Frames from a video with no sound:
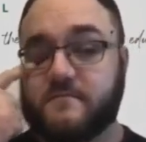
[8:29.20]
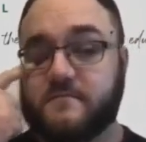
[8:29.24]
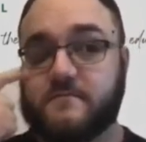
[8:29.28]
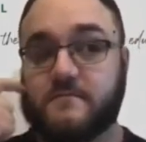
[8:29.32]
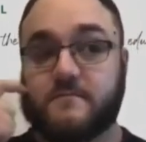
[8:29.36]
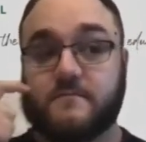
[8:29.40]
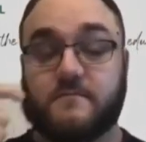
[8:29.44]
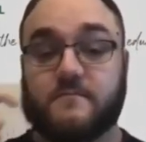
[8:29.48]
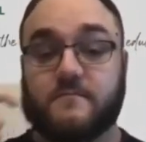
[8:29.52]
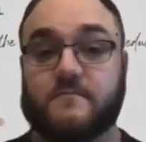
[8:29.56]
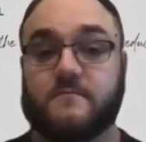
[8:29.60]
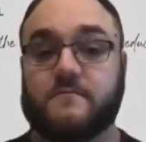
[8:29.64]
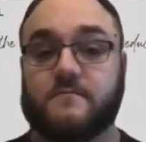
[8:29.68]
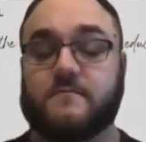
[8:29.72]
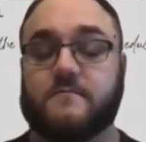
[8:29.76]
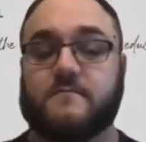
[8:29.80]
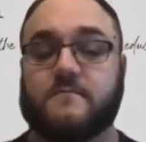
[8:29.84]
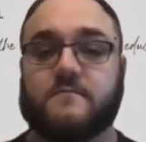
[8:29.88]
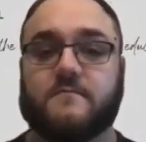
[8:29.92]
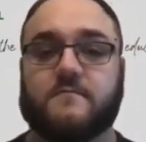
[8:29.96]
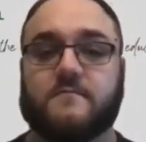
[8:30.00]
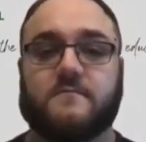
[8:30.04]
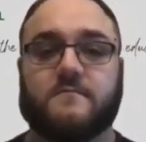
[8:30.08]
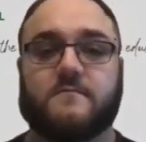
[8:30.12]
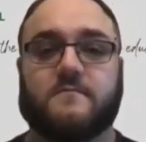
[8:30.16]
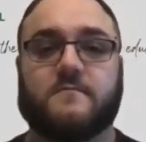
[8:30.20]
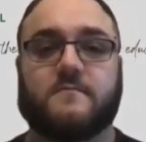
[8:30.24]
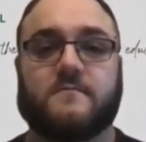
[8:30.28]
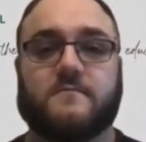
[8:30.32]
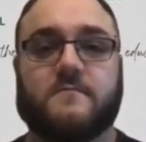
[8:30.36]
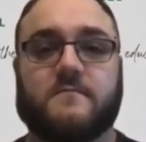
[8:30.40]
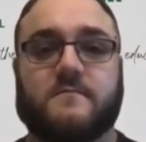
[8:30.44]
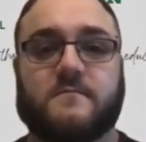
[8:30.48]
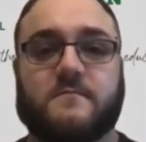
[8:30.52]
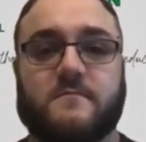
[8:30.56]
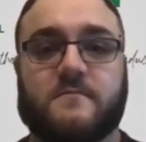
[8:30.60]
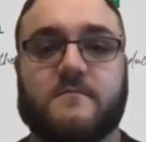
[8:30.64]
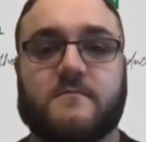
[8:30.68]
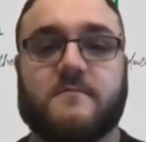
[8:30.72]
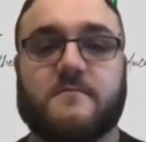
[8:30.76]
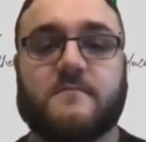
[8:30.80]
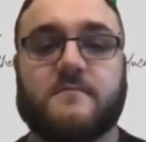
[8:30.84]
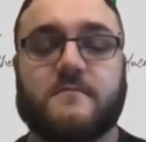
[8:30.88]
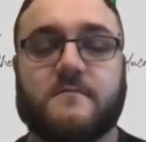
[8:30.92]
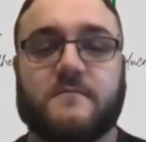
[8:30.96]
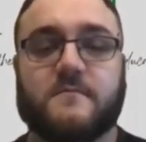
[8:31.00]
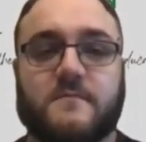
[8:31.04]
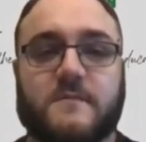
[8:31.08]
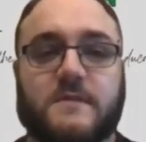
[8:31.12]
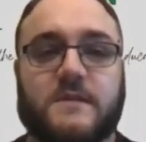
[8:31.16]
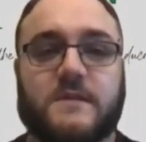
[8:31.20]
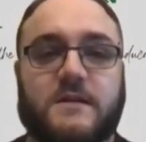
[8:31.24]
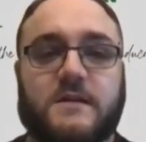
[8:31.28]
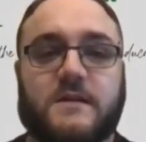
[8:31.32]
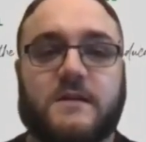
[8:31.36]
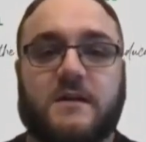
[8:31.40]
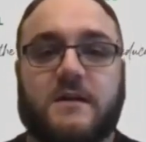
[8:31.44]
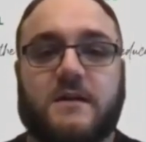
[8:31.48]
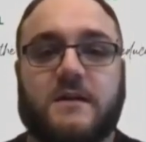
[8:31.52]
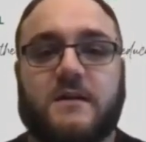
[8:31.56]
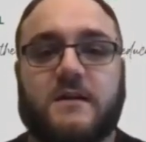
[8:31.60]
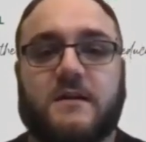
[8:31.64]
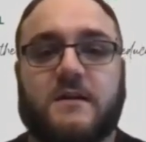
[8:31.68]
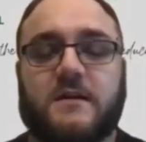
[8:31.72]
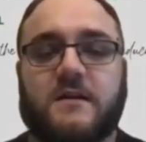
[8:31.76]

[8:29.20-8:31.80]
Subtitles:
The person shown says nothing.